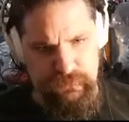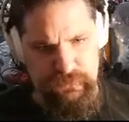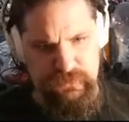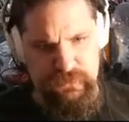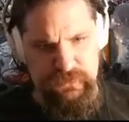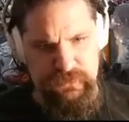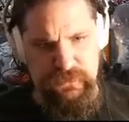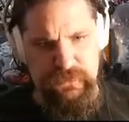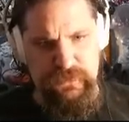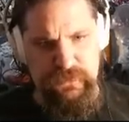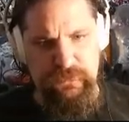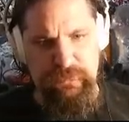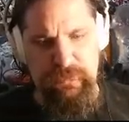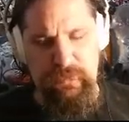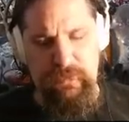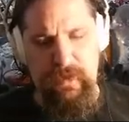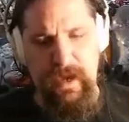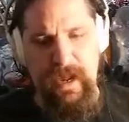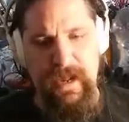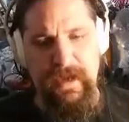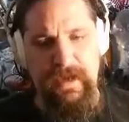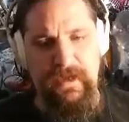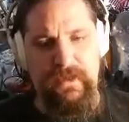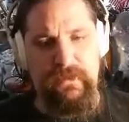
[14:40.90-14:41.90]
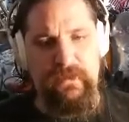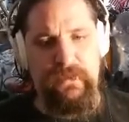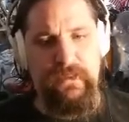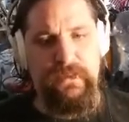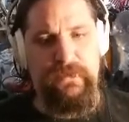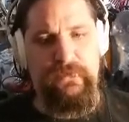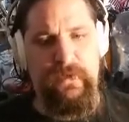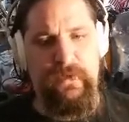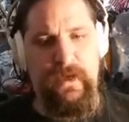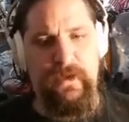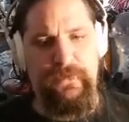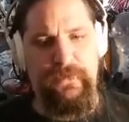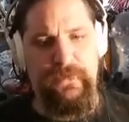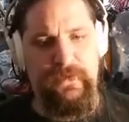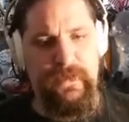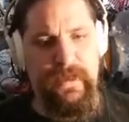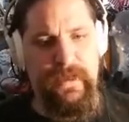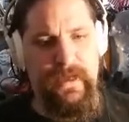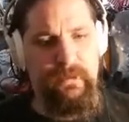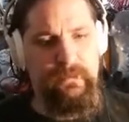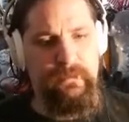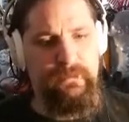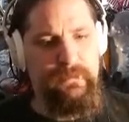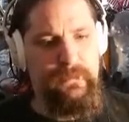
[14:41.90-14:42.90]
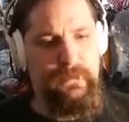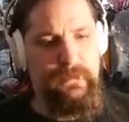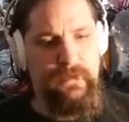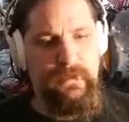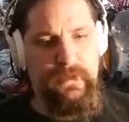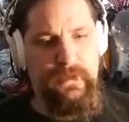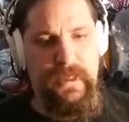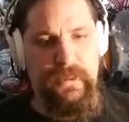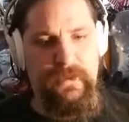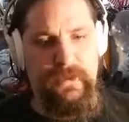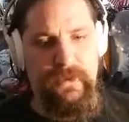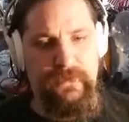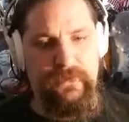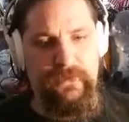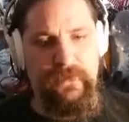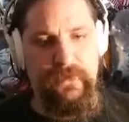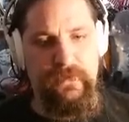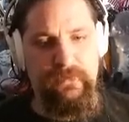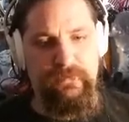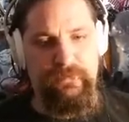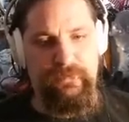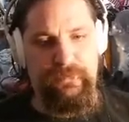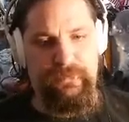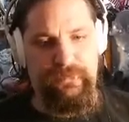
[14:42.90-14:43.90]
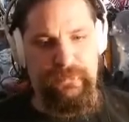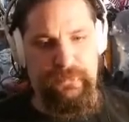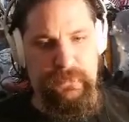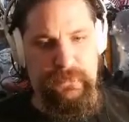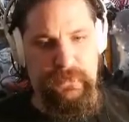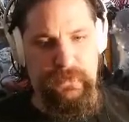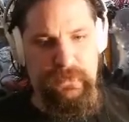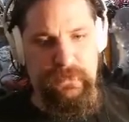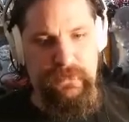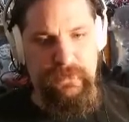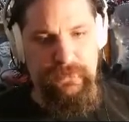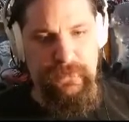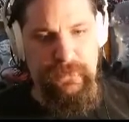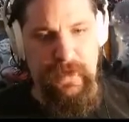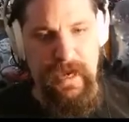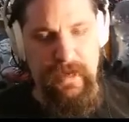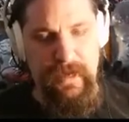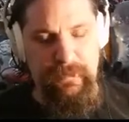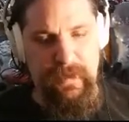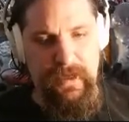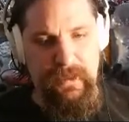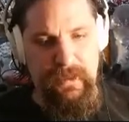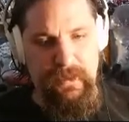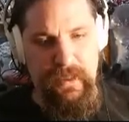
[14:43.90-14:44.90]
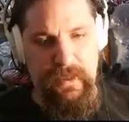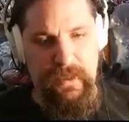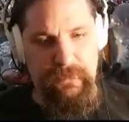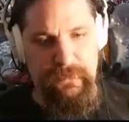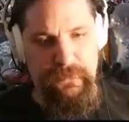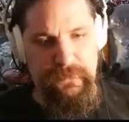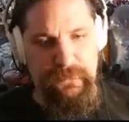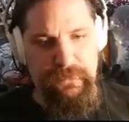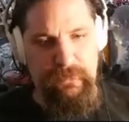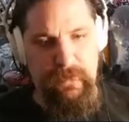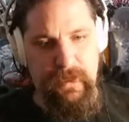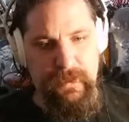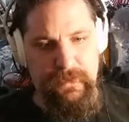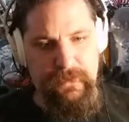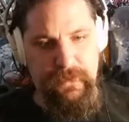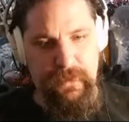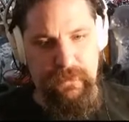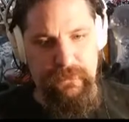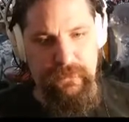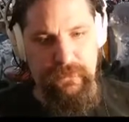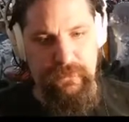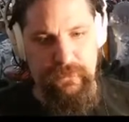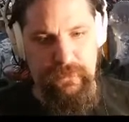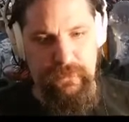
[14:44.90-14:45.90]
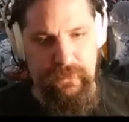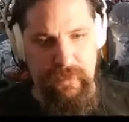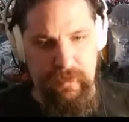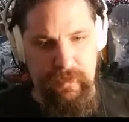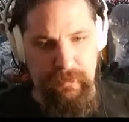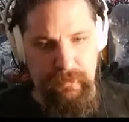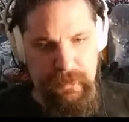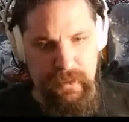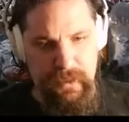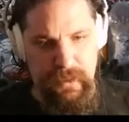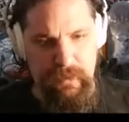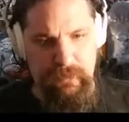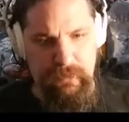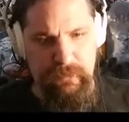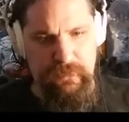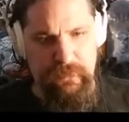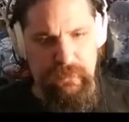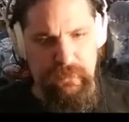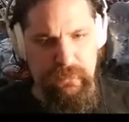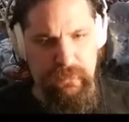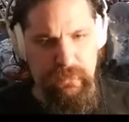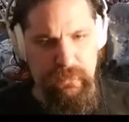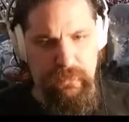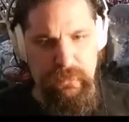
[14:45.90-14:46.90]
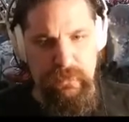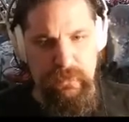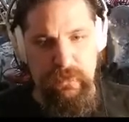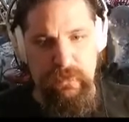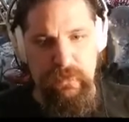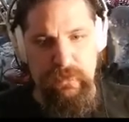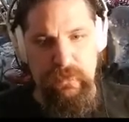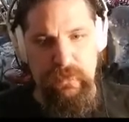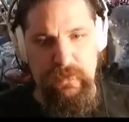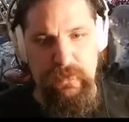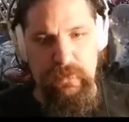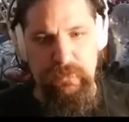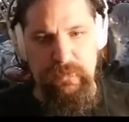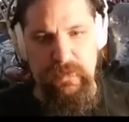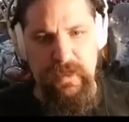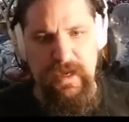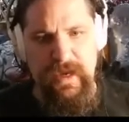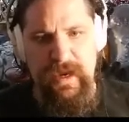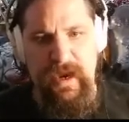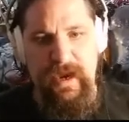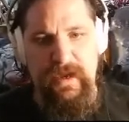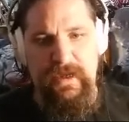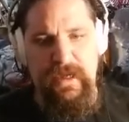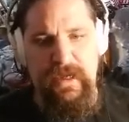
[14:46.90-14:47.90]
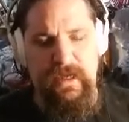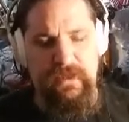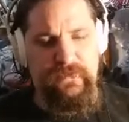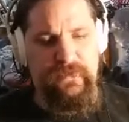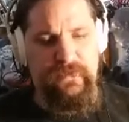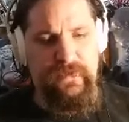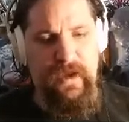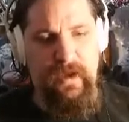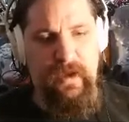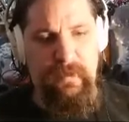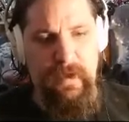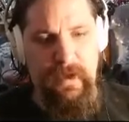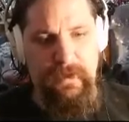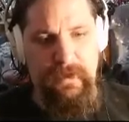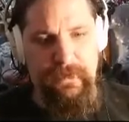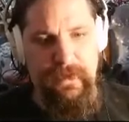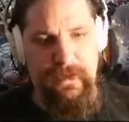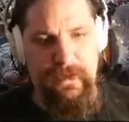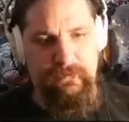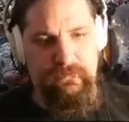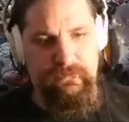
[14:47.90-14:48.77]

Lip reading: sporadically throughout the game. It doesn't divide by levels the way it does in some games. But hey, I can't say I mind that.